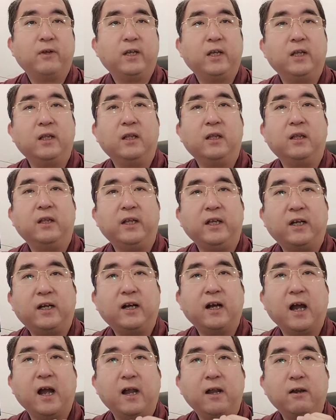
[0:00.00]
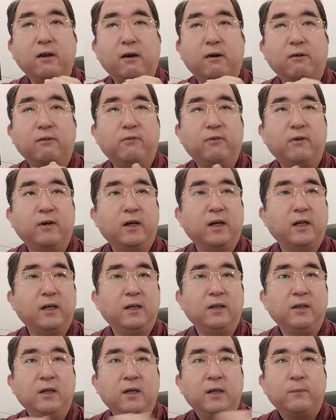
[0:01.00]
in the kind
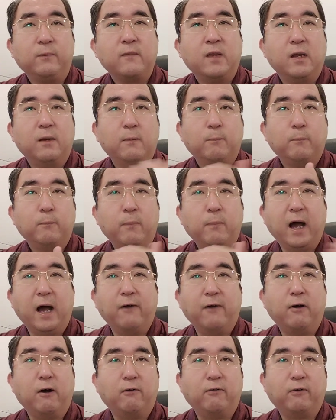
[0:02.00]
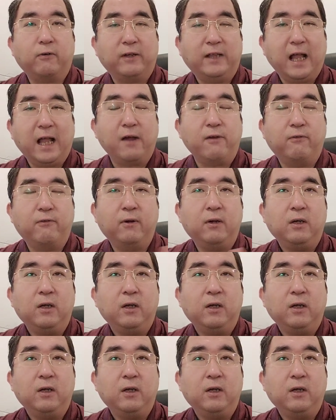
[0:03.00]
of path of your life.